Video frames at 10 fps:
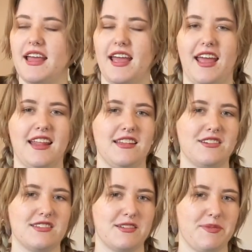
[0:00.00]
and
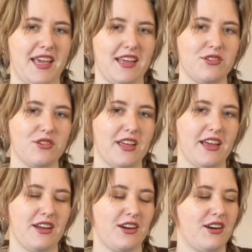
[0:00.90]
there's some candle
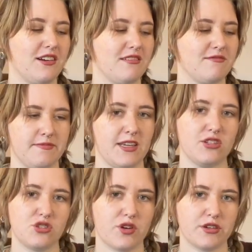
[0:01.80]
care
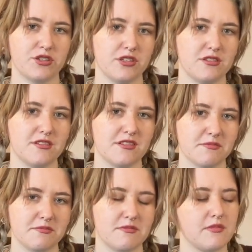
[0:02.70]
instructions
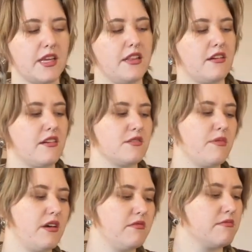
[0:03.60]
in there as
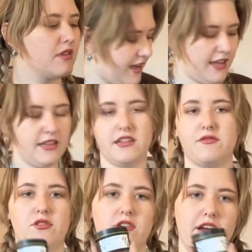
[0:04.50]
well. And then the
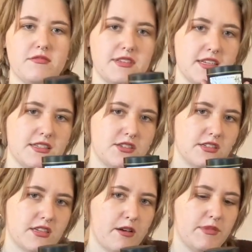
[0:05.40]
4 ounces
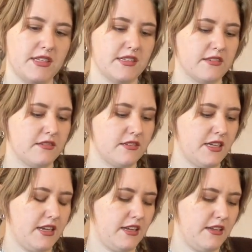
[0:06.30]
just come in these little
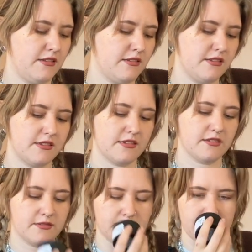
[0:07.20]
tins.
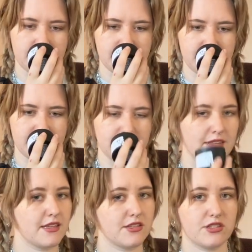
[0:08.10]

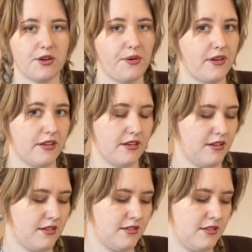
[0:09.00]
So good.
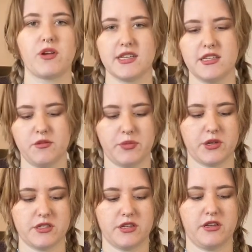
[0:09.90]
When I sell in
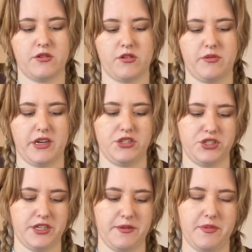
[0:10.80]
person or when I
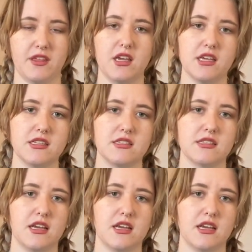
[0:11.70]
ship these,